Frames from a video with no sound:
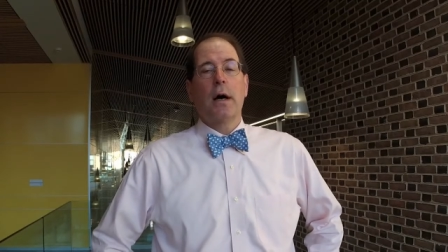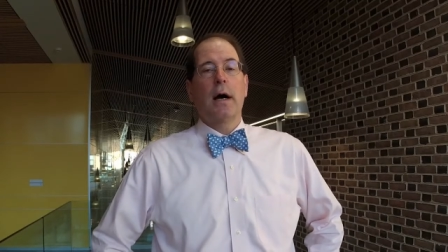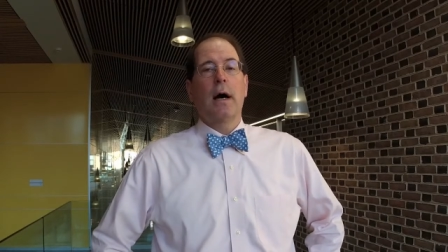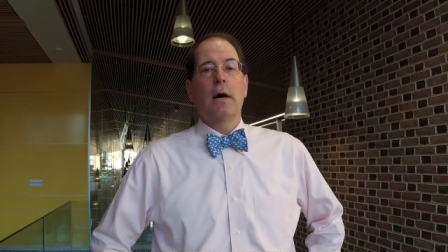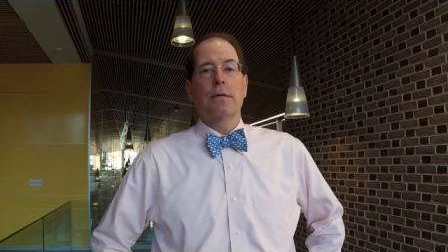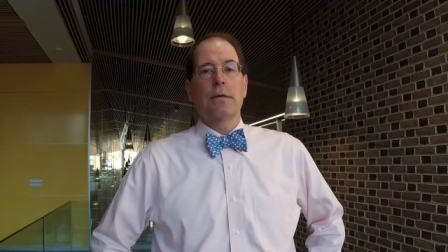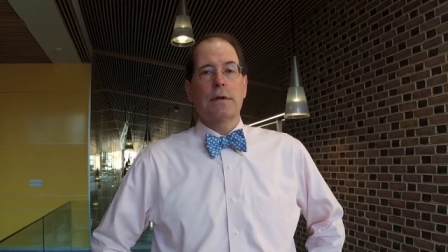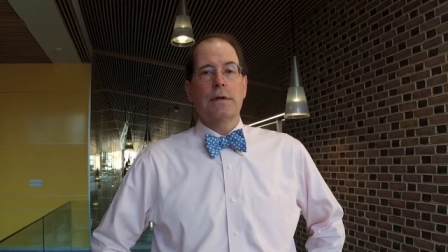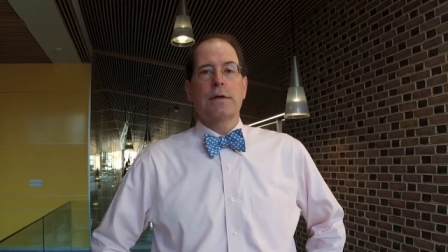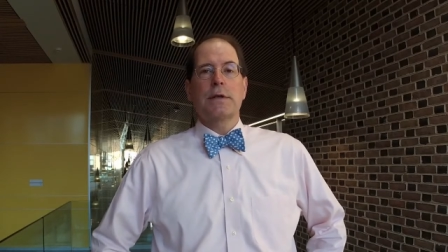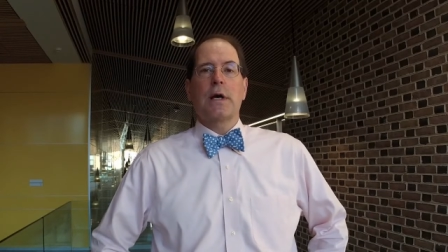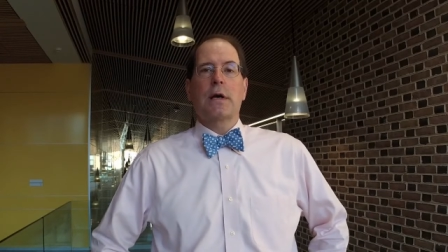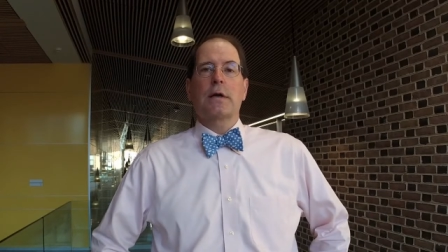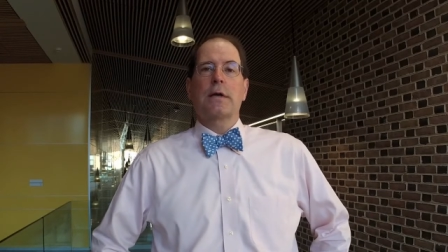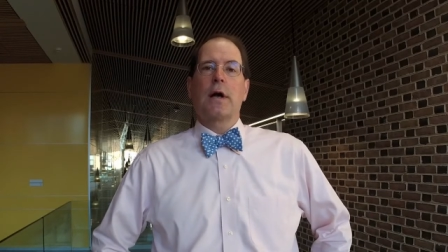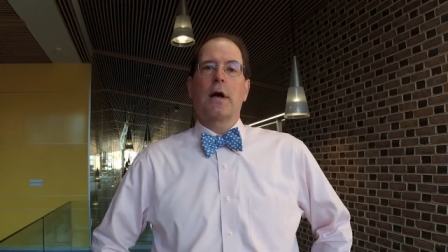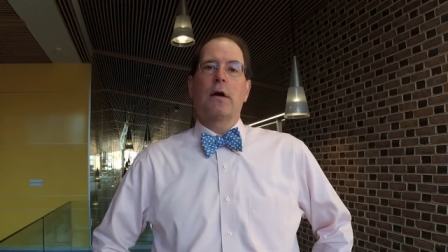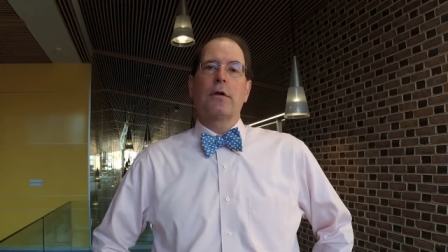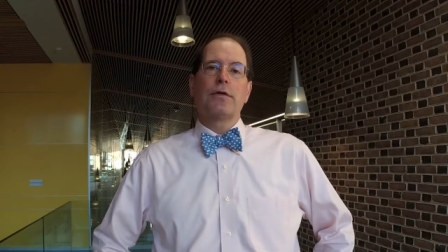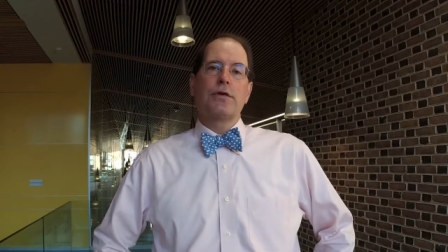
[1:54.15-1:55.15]
how this
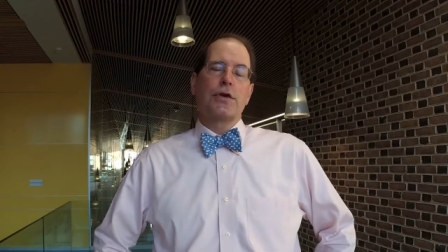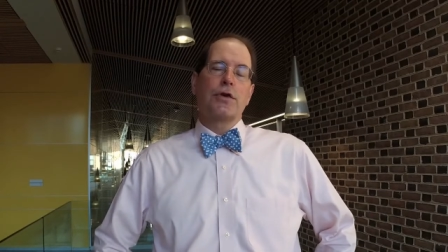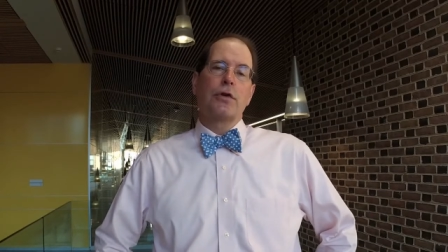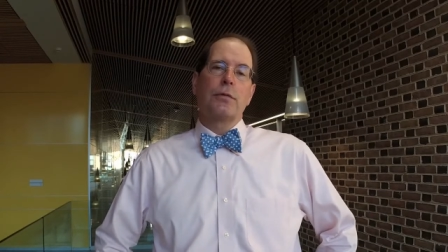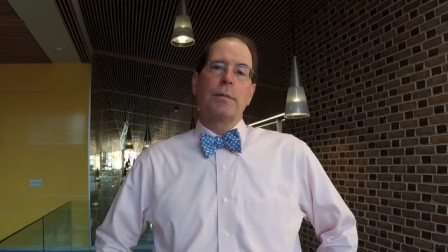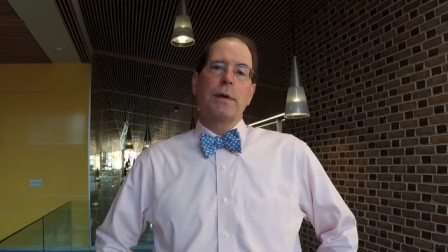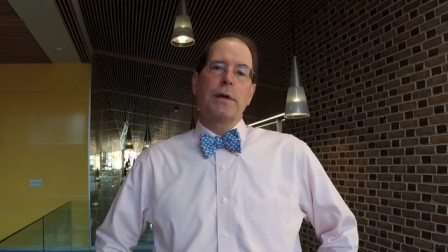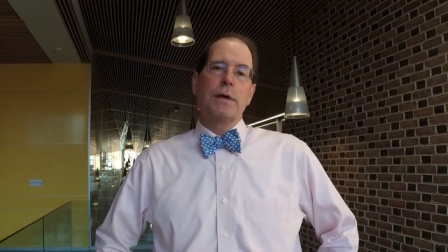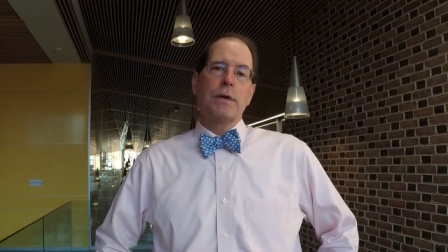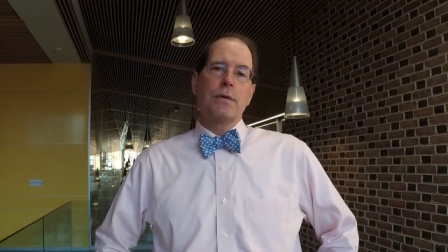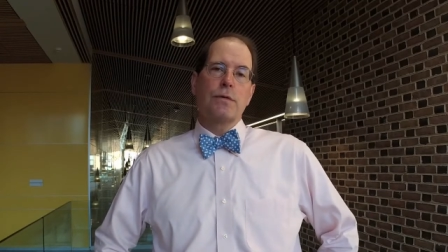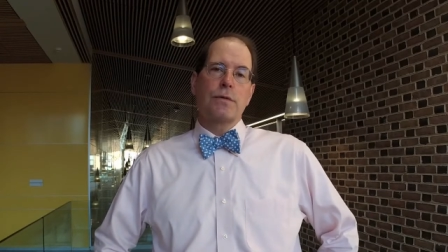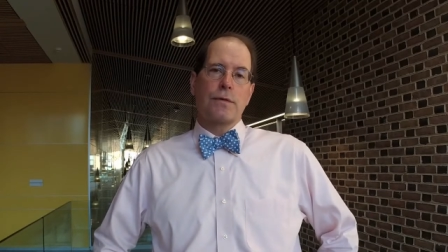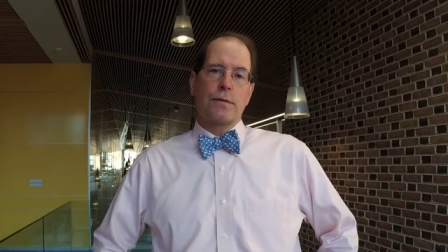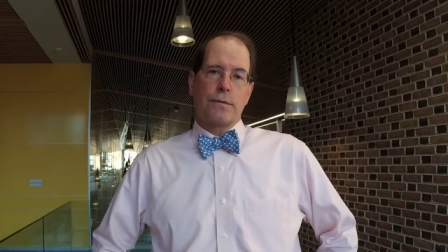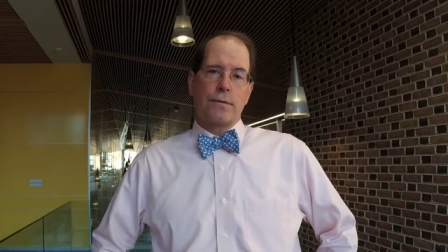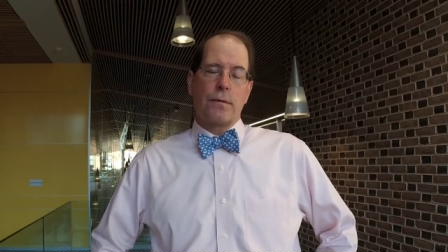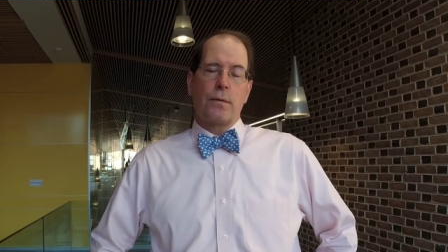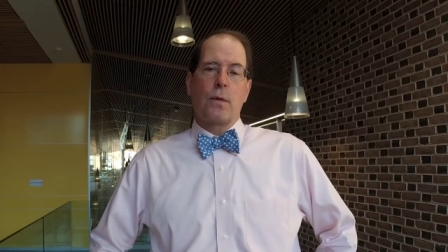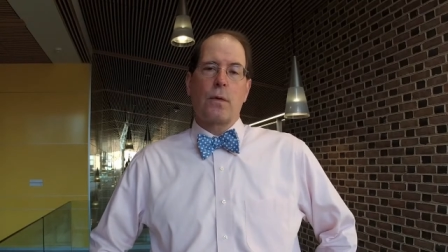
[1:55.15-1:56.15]
technology could be used
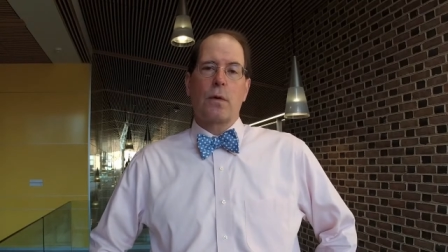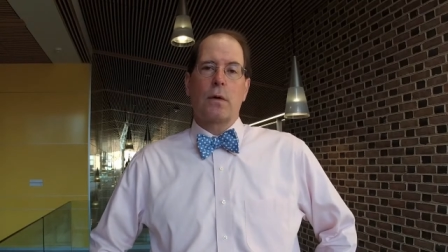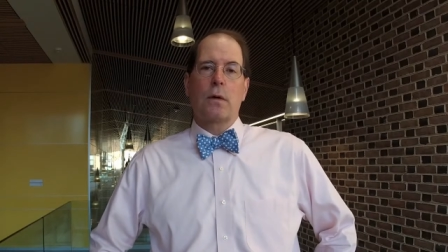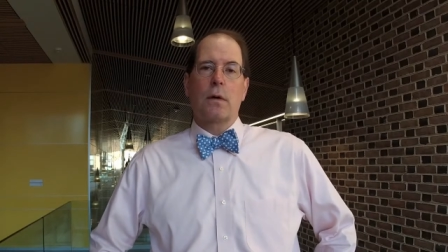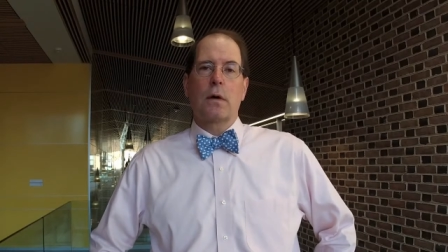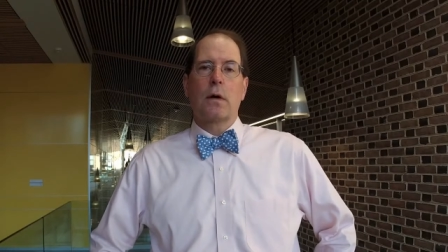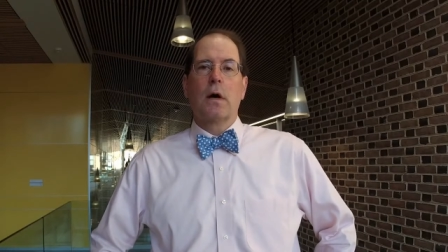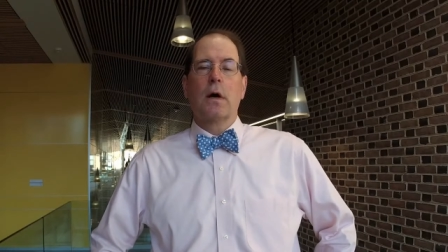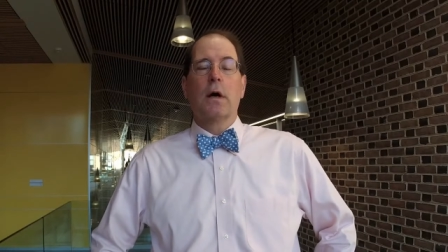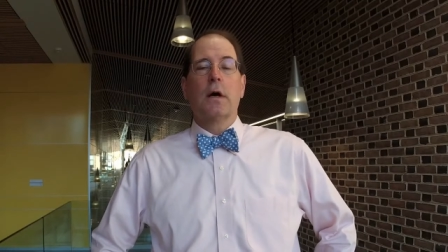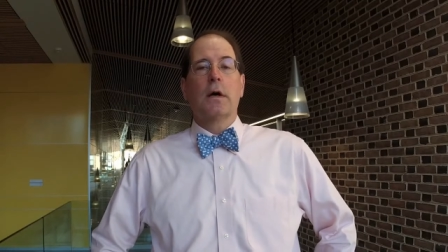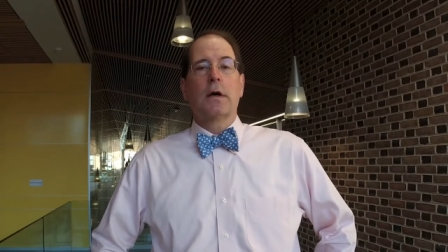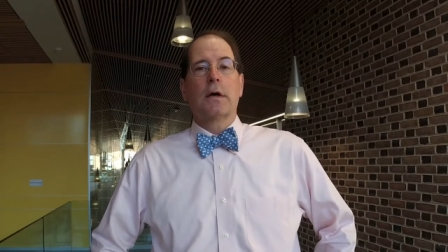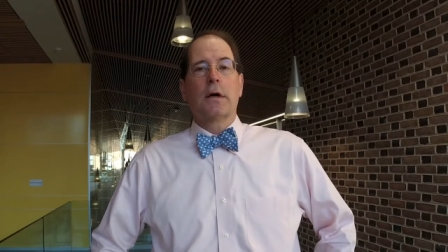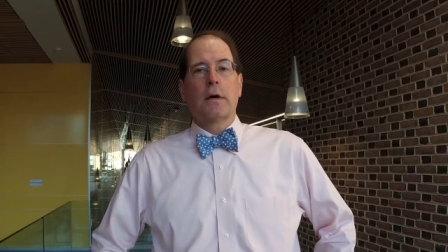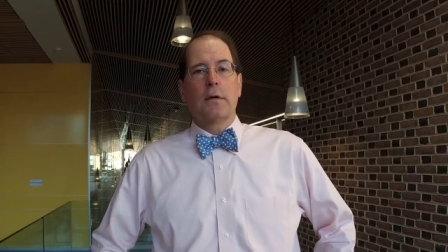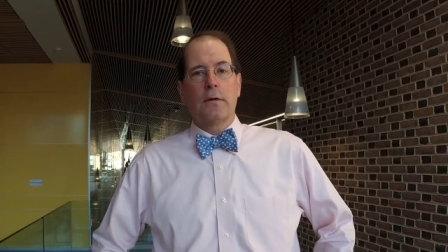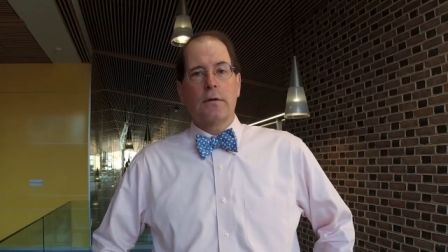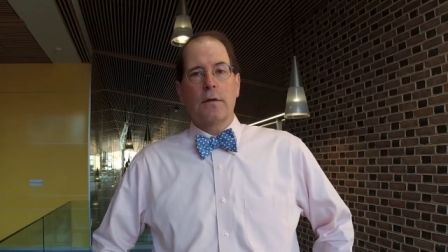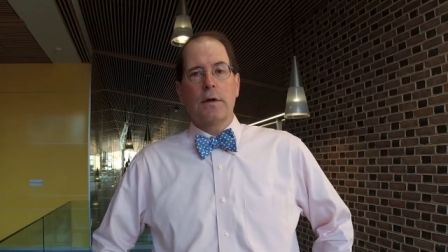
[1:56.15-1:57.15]
for
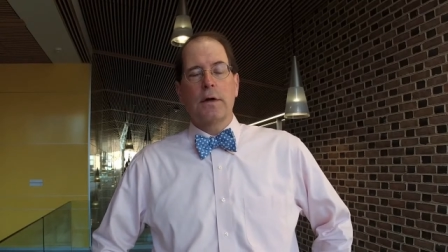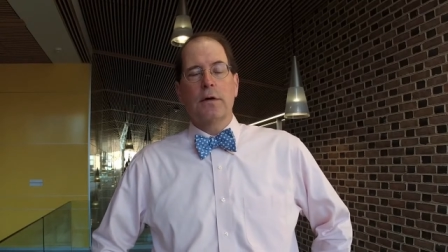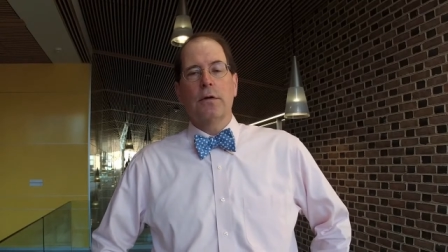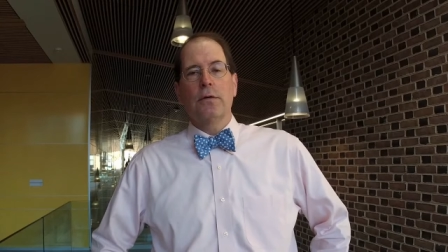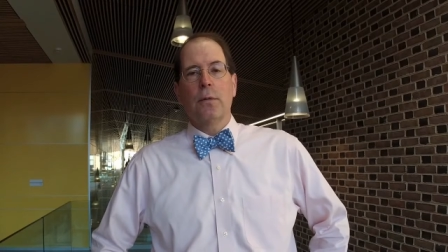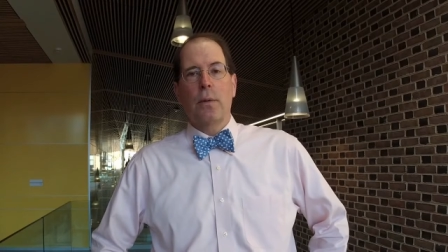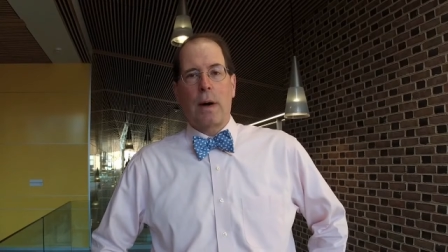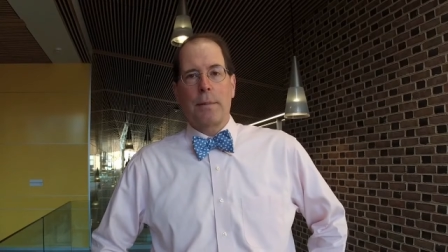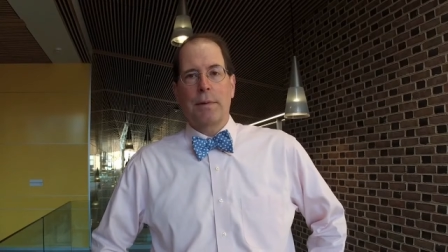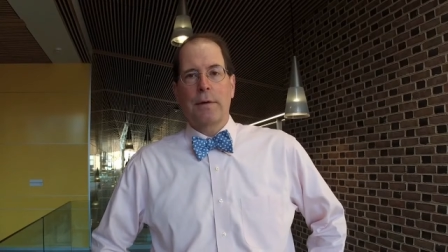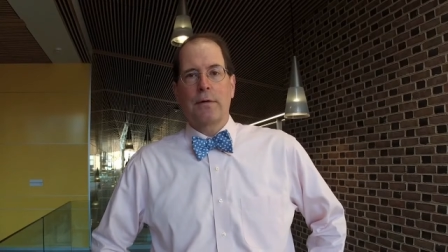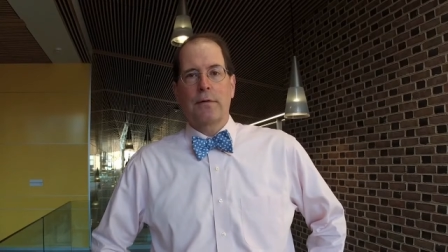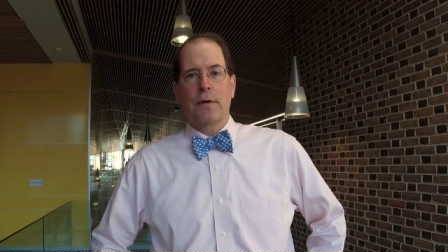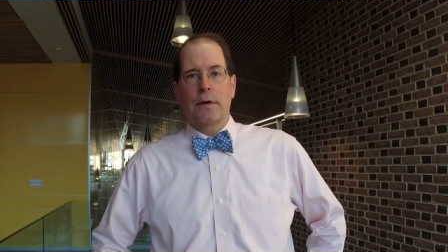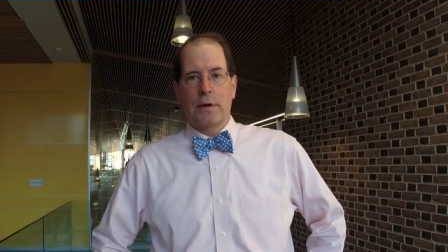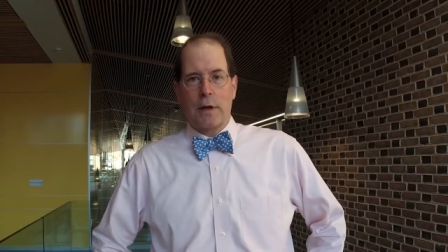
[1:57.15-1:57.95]
concealed weapons